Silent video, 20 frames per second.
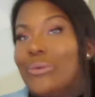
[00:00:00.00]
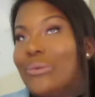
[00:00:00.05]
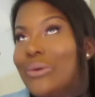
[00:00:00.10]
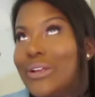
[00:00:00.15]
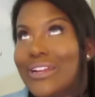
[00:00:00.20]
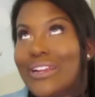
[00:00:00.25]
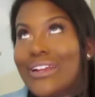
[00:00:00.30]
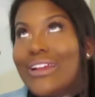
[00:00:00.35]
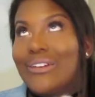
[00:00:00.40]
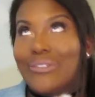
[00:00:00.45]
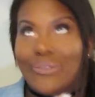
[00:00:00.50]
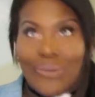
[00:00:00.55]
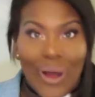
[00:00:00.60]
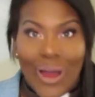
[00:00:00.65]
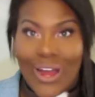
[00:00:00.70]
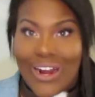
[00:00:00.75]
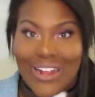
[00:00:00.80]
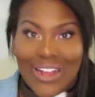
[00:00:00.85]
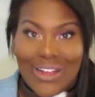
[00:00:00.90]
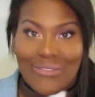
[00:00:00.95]
but it didn't
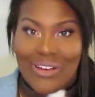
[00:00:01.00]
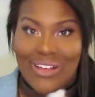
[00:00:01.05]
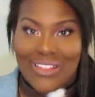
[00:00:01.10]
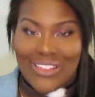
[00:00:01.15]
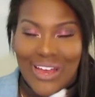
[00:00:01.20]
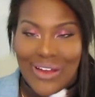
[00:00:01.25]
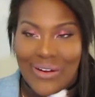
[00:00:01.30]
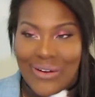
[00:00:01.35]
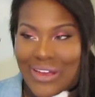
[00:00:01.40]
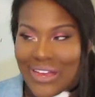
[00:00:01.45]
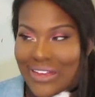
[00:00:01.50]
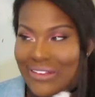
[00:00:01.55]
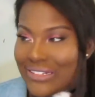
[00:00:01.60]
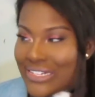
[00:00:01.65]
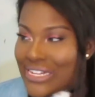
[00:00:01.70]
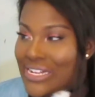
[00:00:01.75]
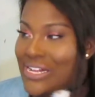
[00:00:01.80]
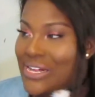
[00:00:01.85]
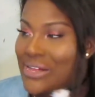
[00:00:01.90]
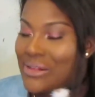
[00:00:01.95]
want to come out that way.
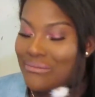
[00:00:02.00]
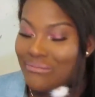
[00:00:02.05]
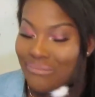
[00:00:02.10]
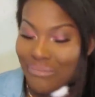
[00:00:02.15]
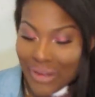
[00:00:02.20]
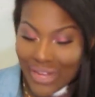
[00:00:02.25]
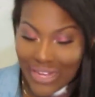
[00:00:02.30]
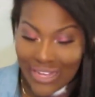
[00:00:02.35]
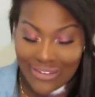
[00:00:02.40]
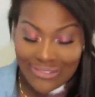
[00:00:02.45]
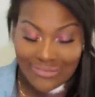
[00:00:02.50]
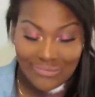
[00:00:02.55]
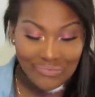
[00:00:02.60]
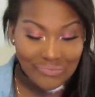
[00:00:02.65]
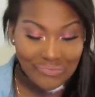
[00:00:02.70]
But